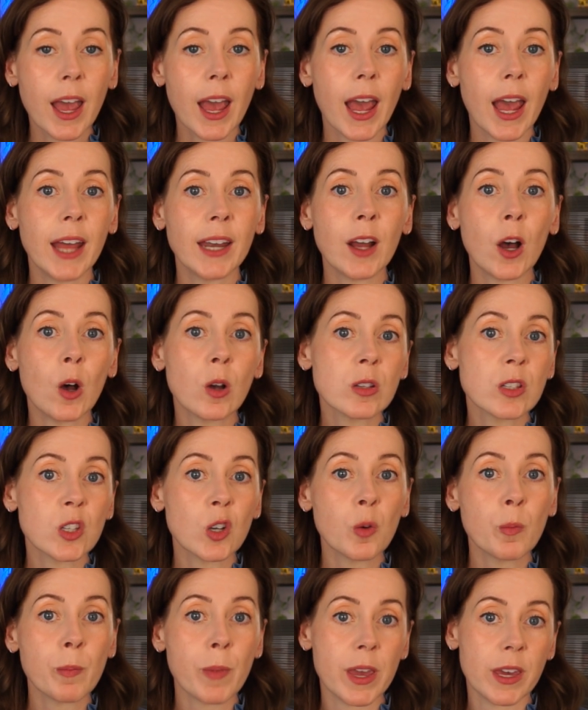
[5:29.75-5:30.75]
and also
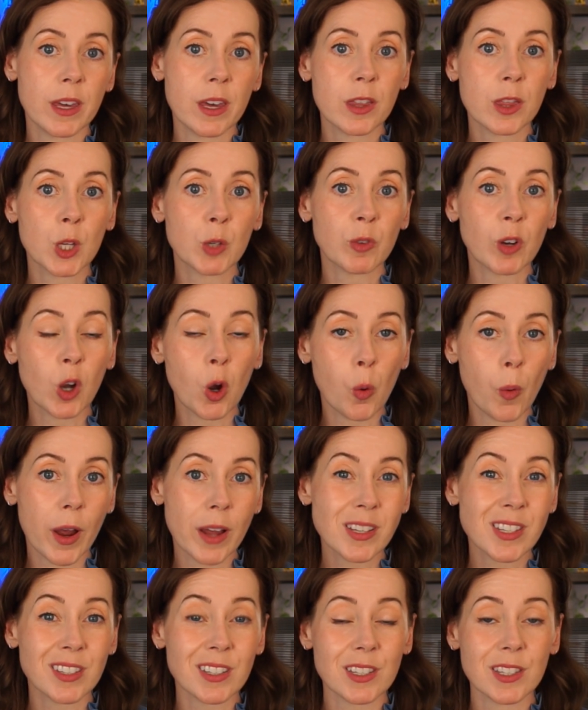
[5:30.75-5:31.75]
making the
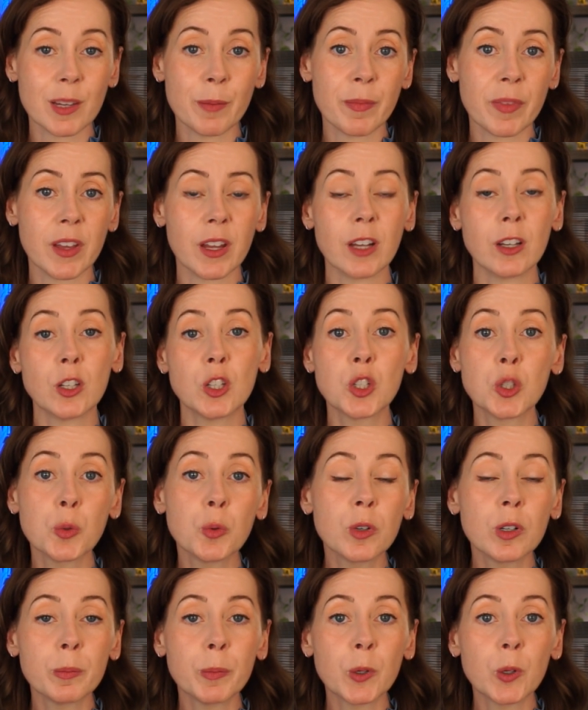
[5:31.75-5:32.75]
request something
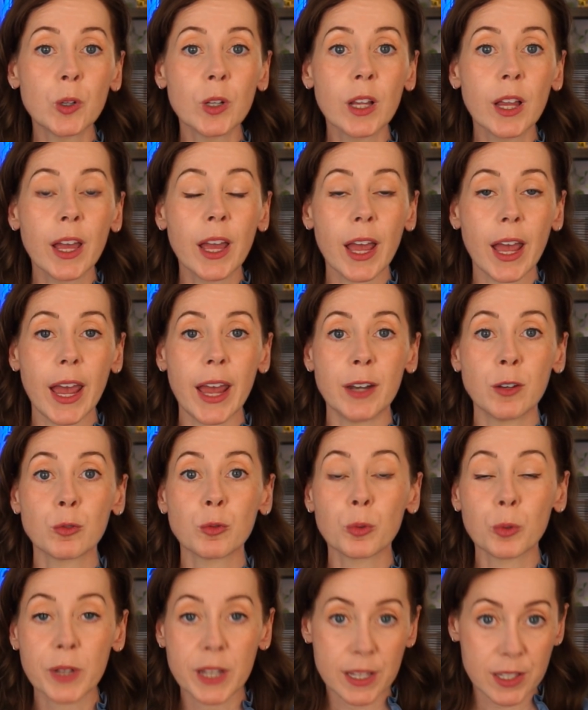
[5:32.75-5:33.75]
doable
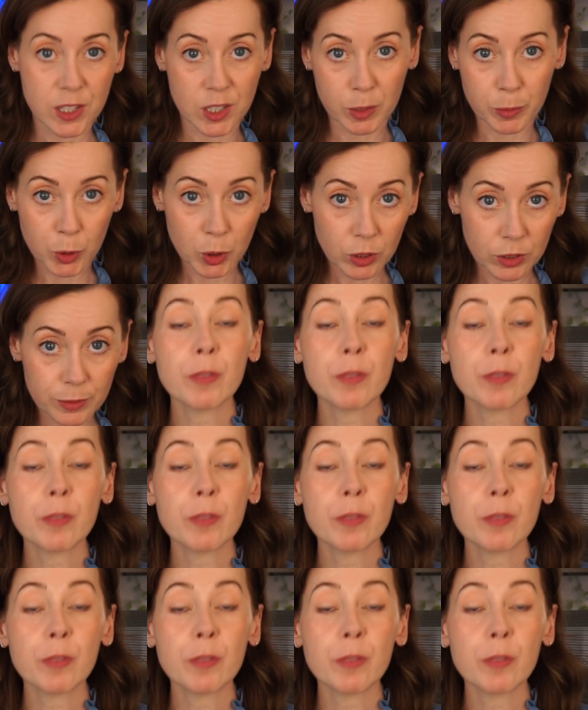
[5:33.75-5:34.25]
and reasonable.